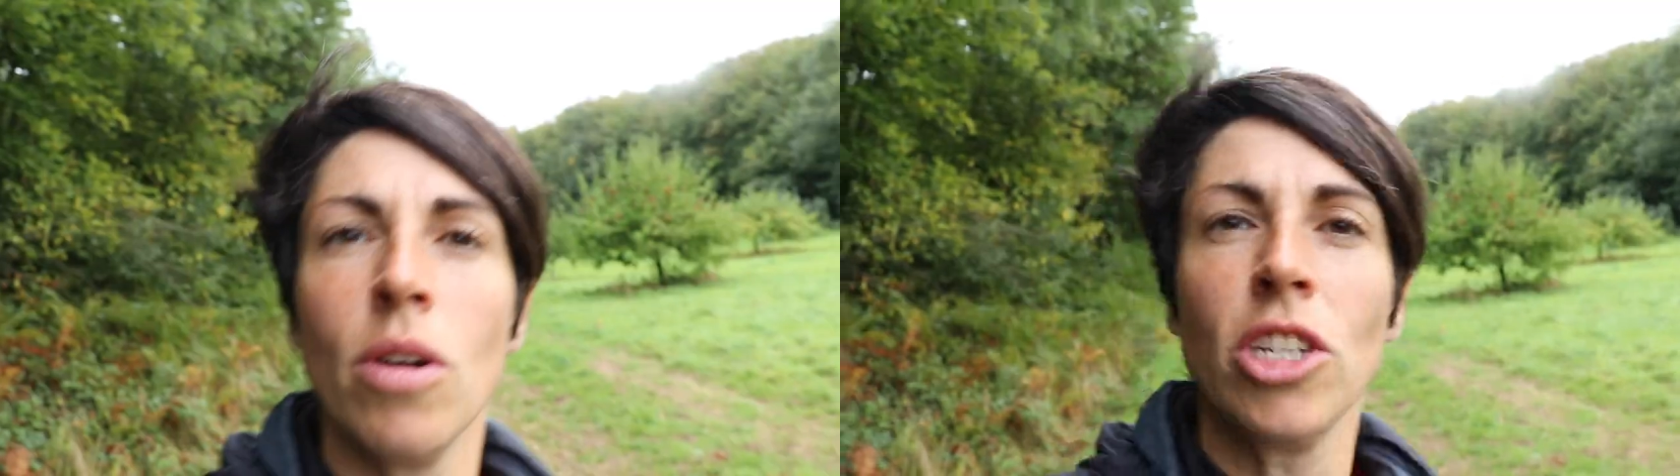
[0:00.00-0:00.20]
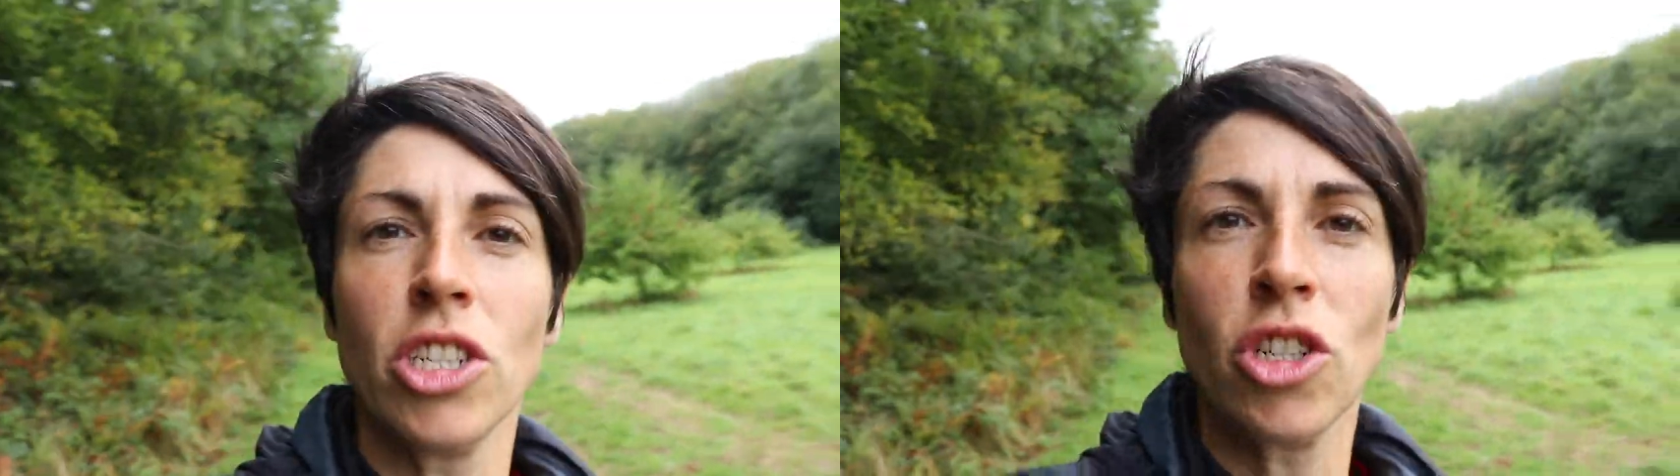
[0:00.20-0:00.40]
I
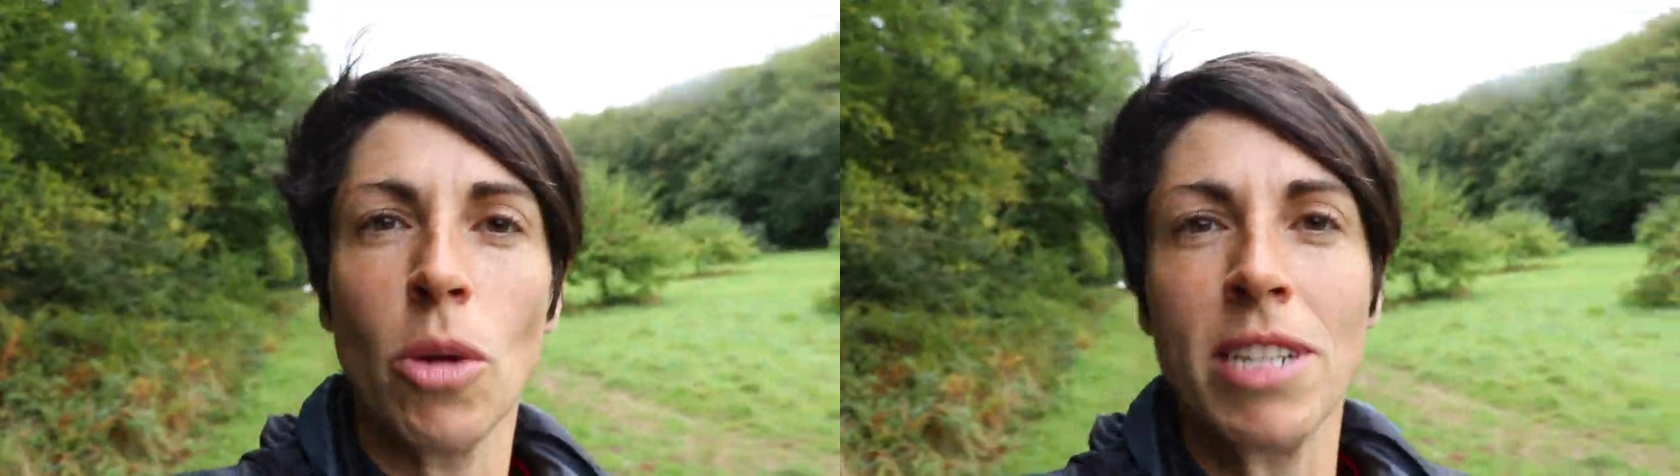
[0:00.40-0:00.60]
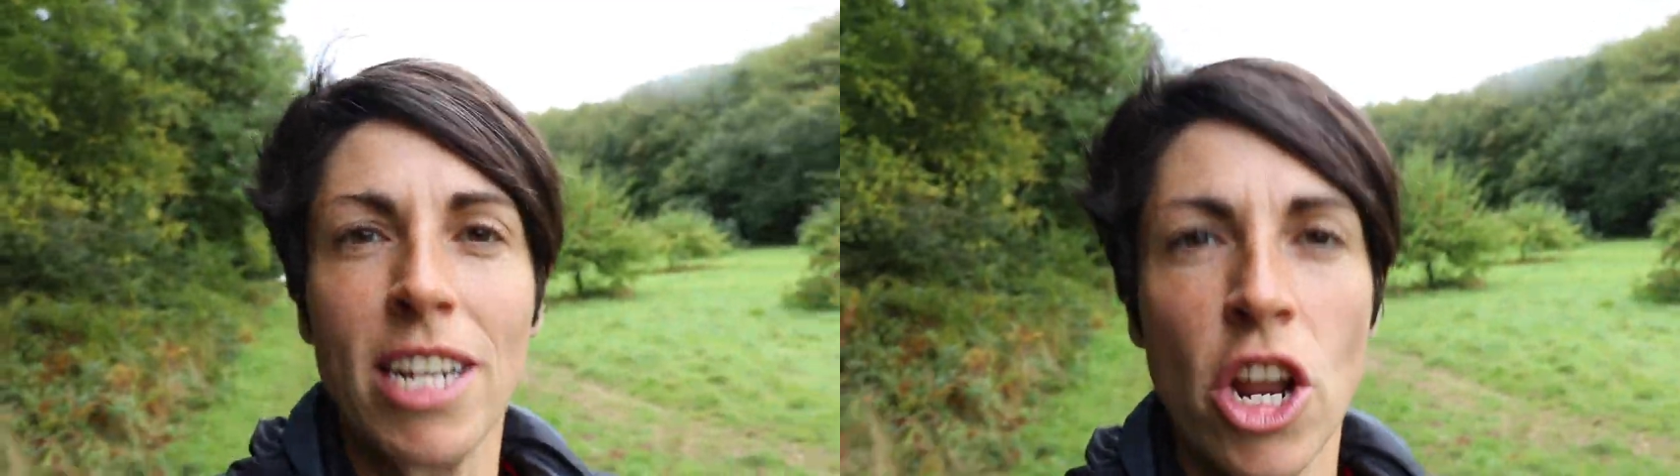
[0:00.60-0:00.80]
just
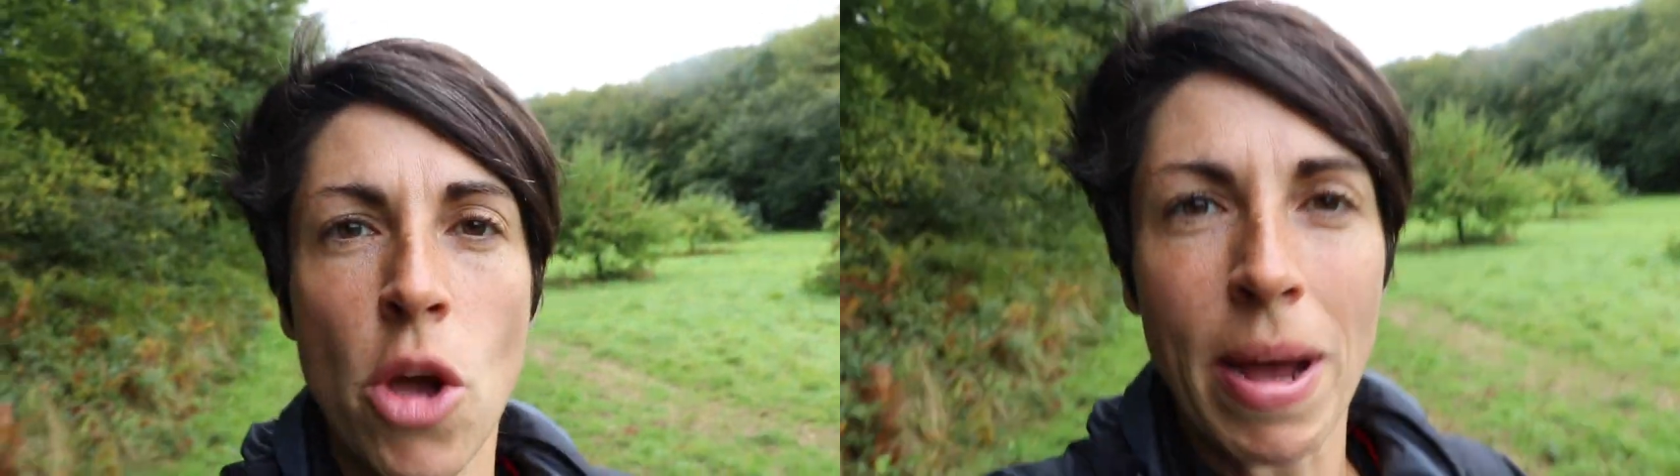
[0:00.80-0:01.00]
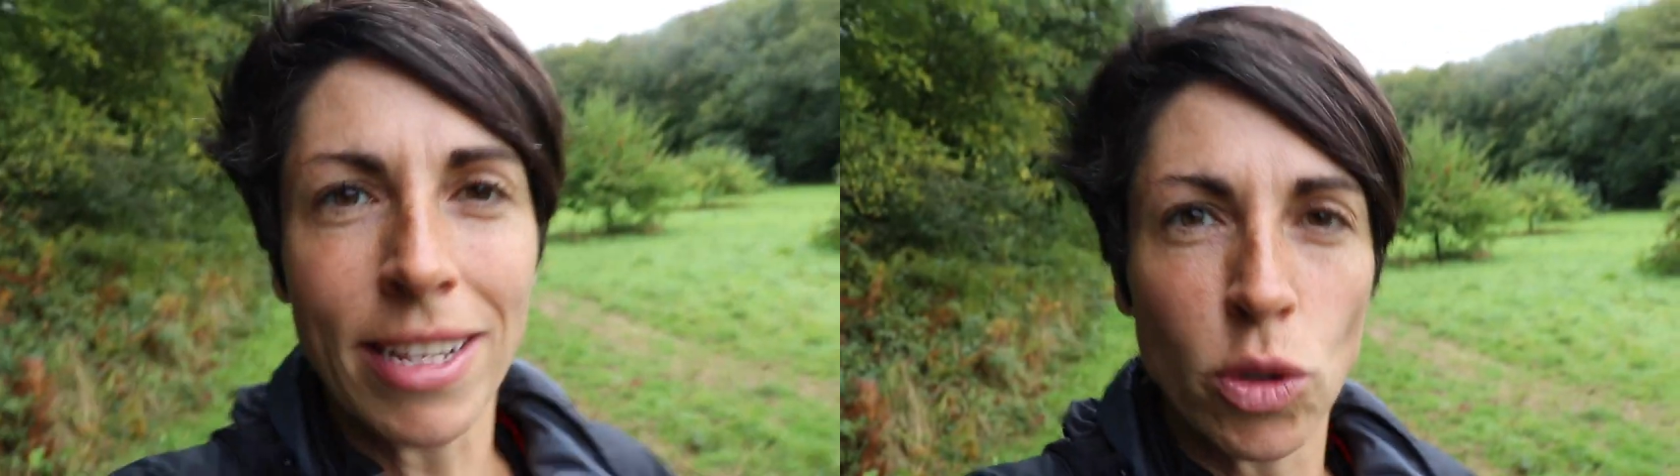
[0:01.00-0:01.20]
stopped at No
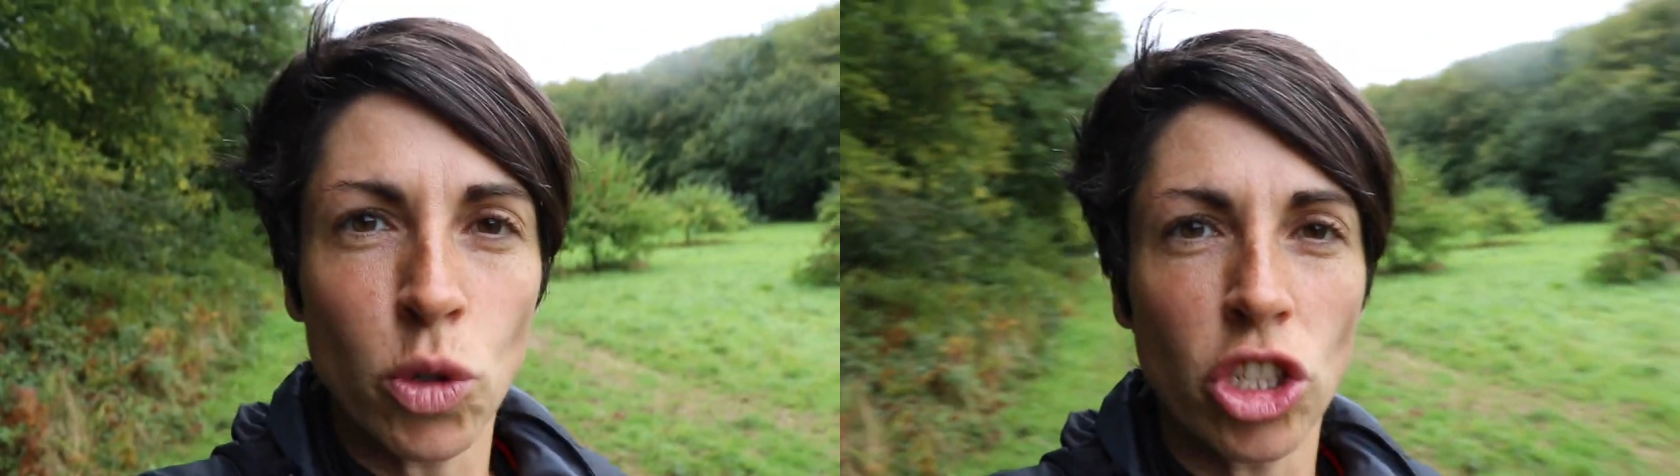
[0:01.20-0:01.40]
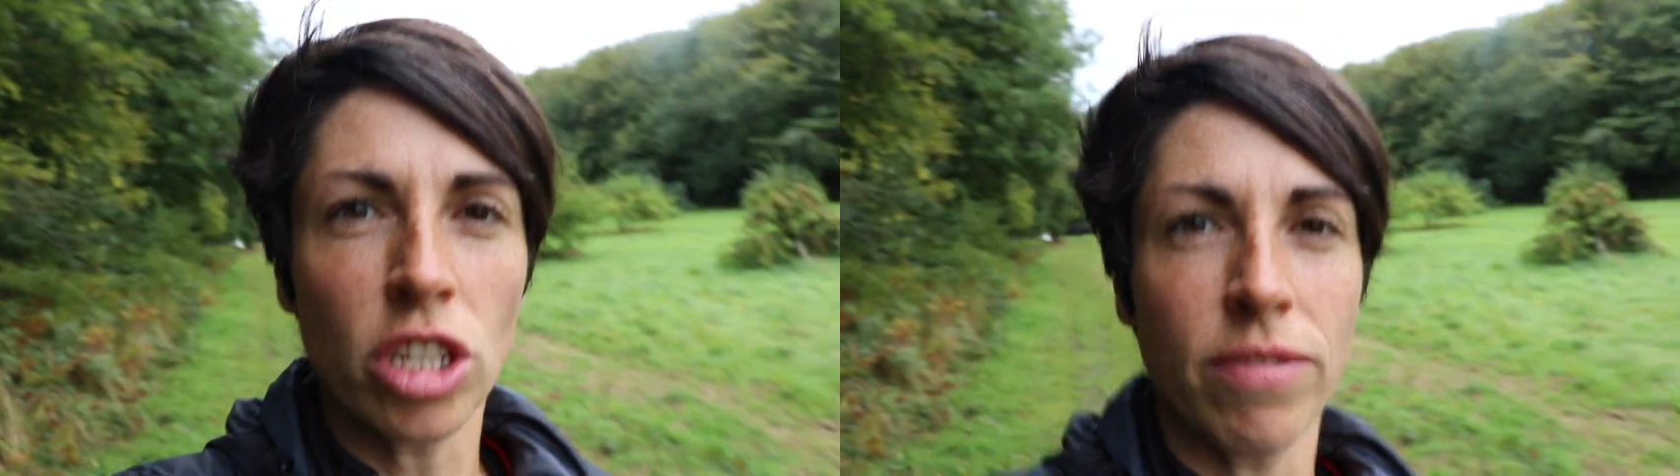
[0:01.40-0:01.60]
Man's
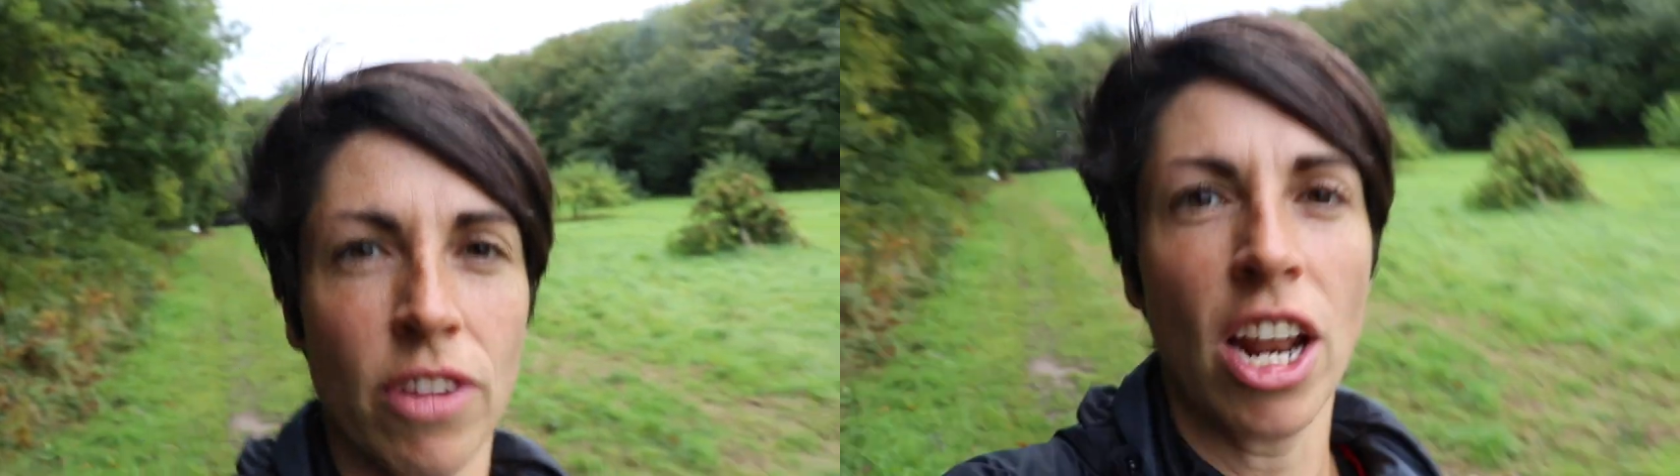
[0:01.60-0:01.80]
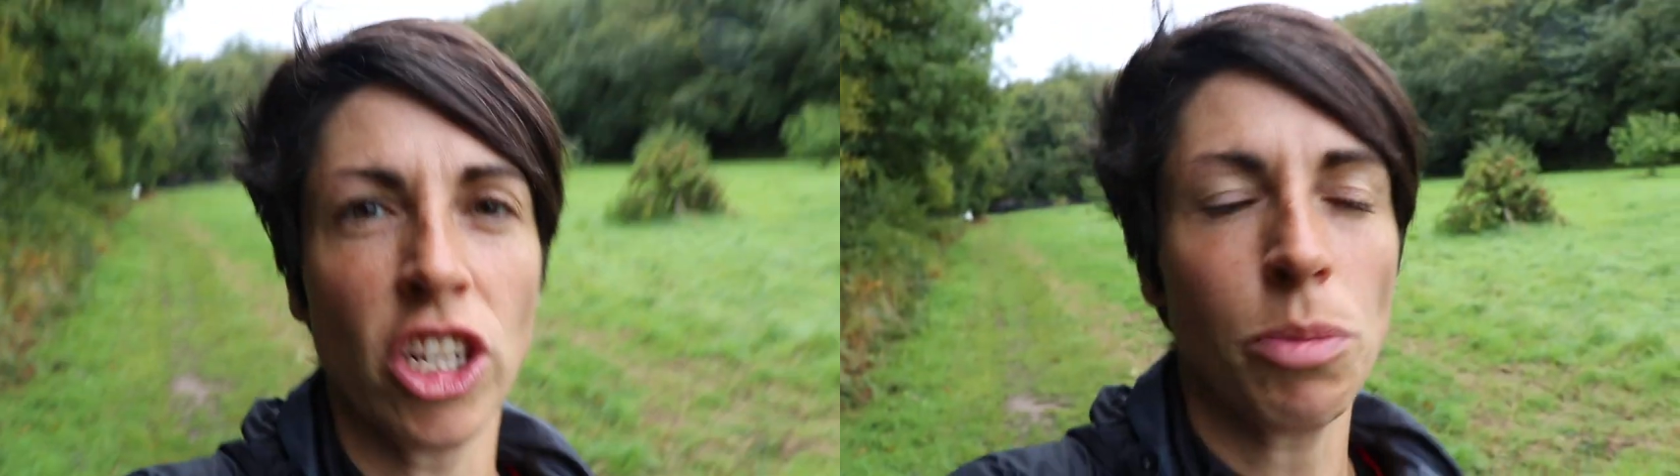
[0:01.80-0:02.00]
Orchard for
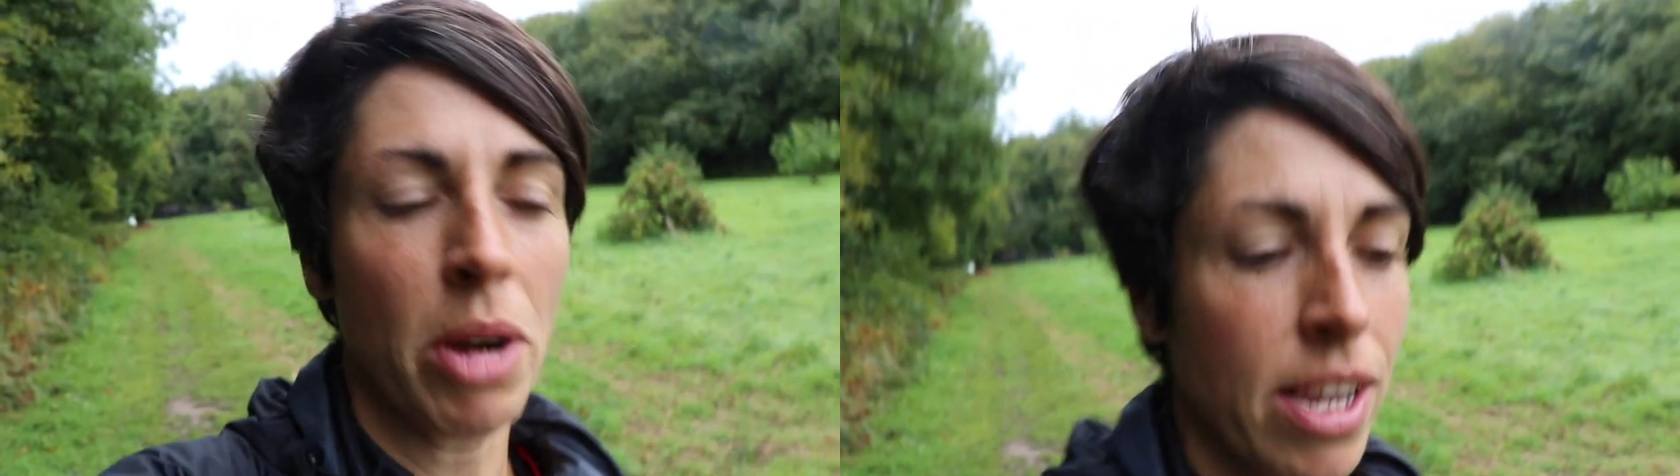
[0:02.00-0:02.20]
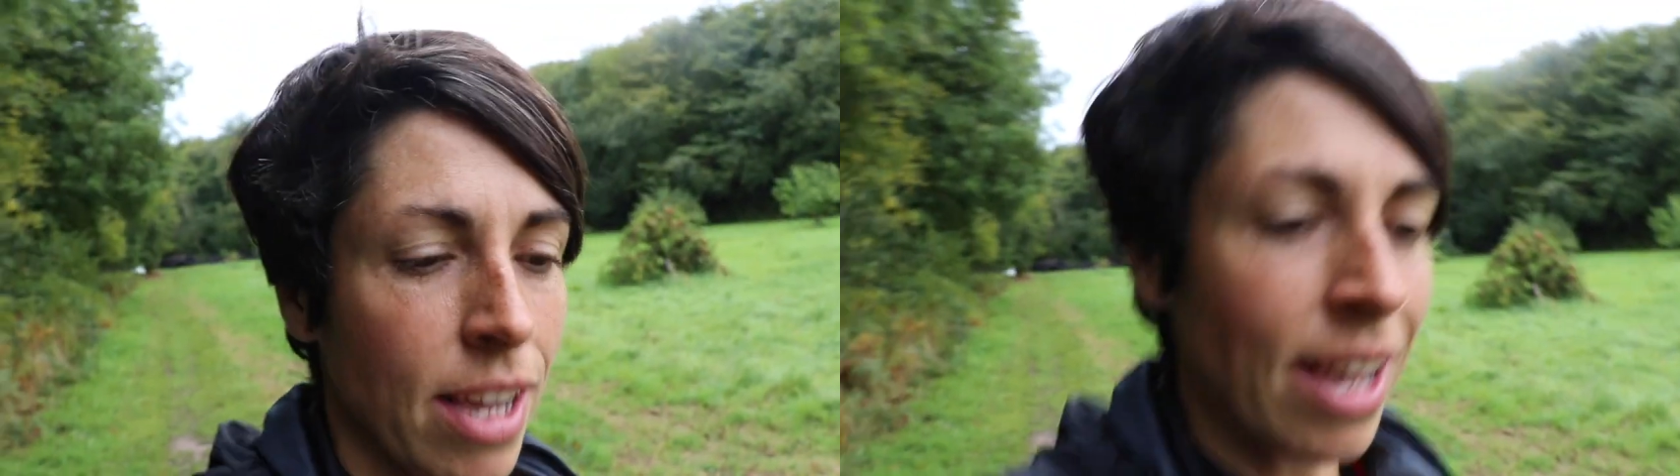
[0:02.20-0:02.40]
lunch break,